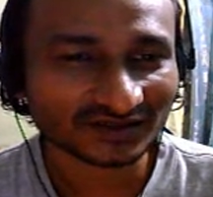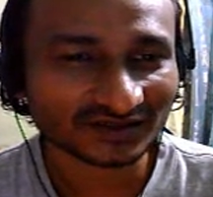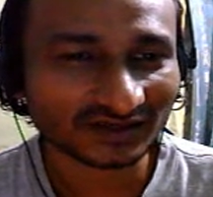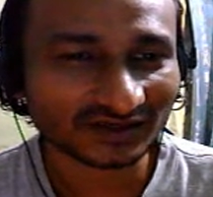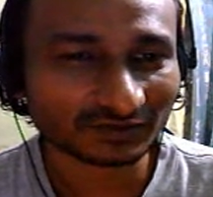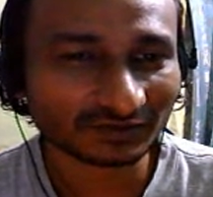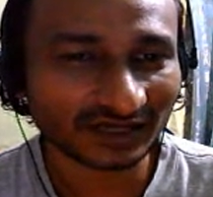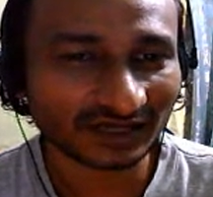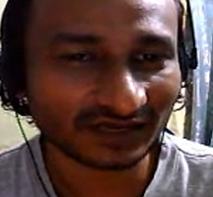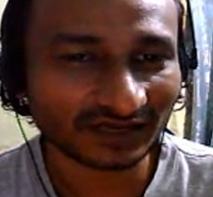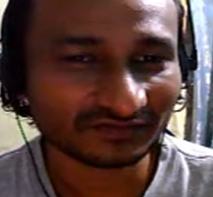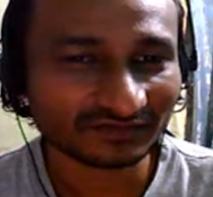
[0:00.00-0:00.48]
it
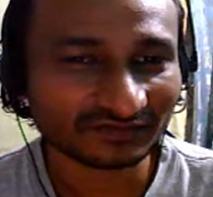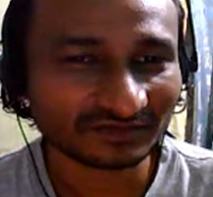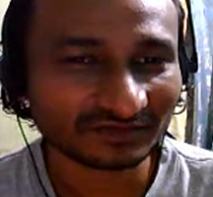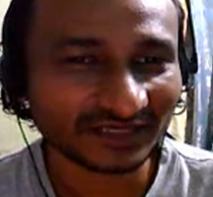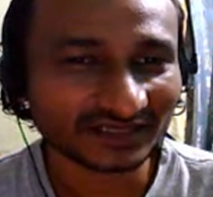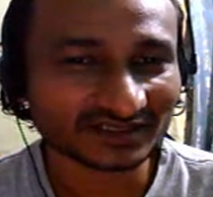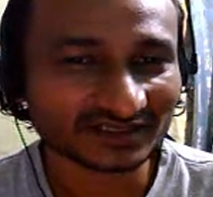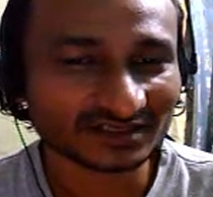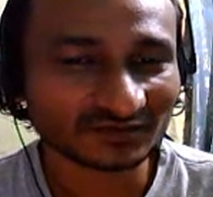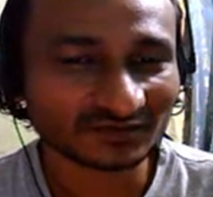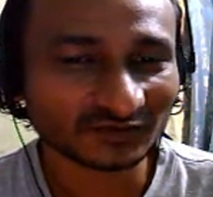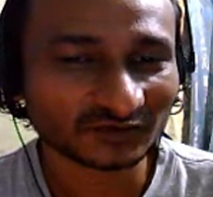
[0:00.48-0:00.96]
will have to be
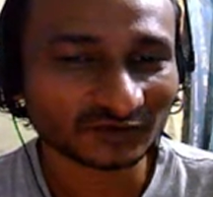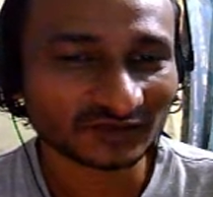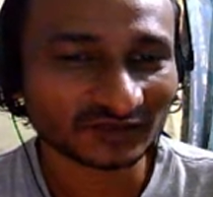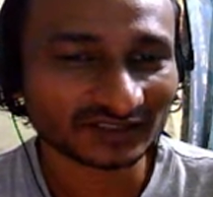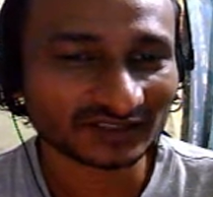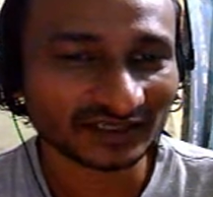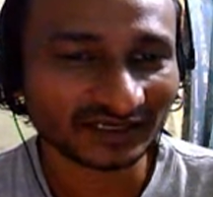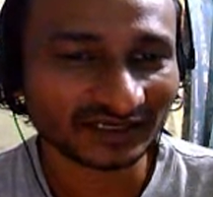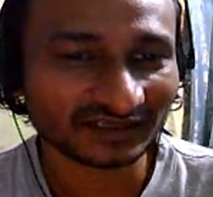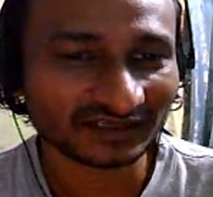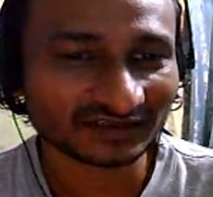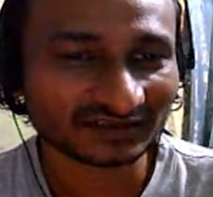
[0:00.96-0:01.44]
like some all
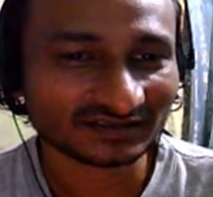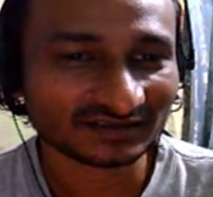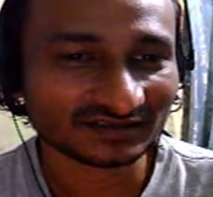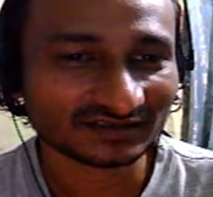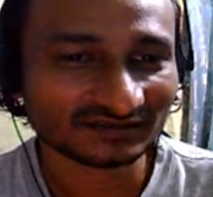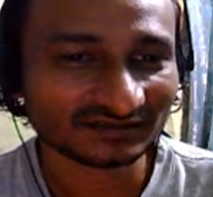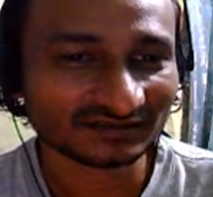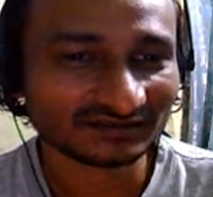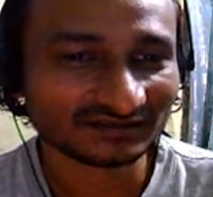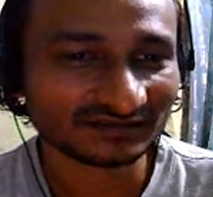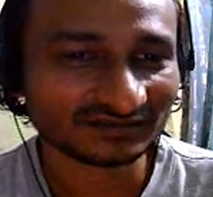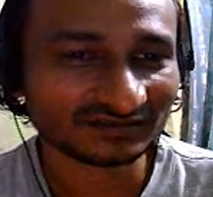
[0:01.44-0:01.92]
night,
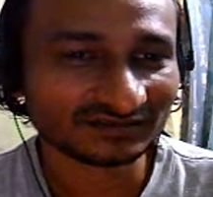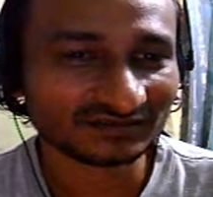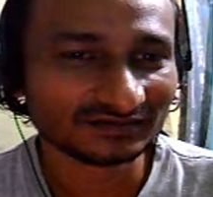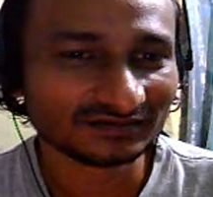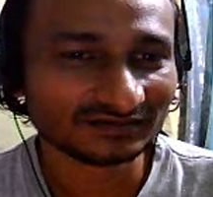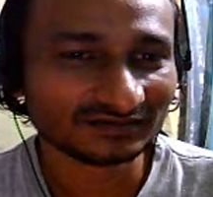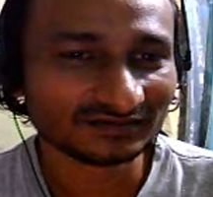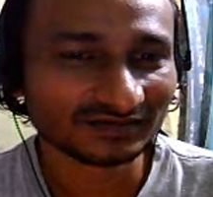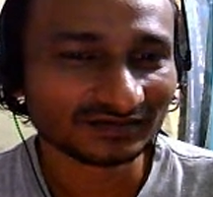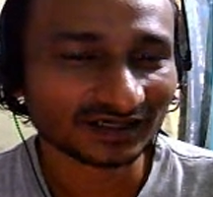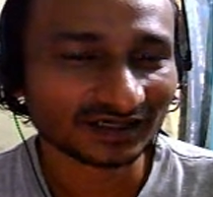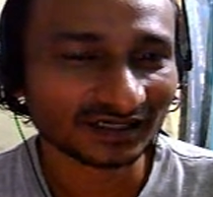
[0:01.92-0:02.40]

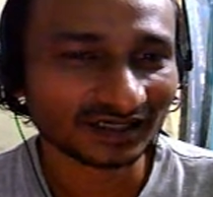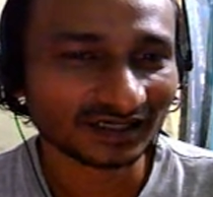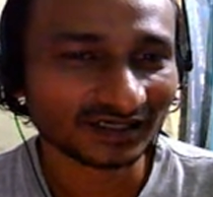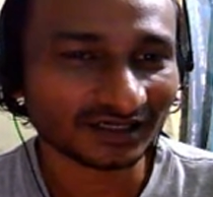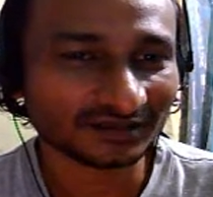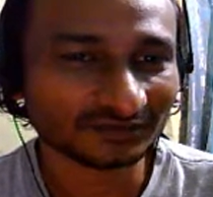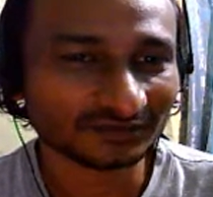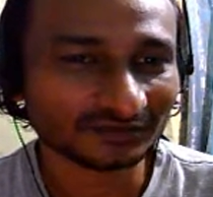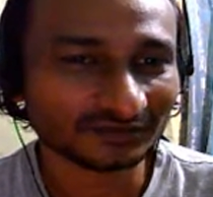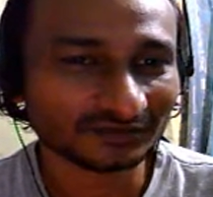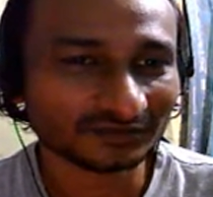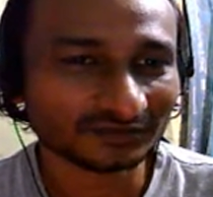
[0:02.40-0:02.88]

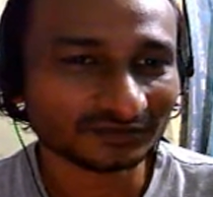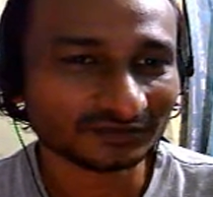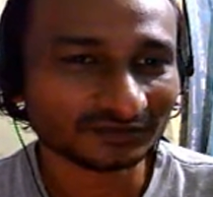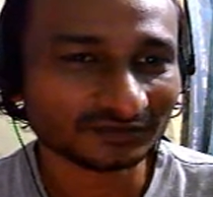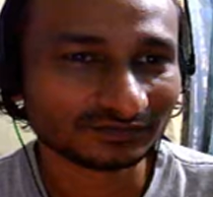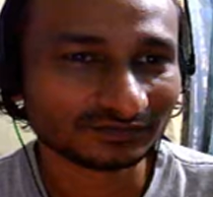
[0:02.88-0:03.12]
um,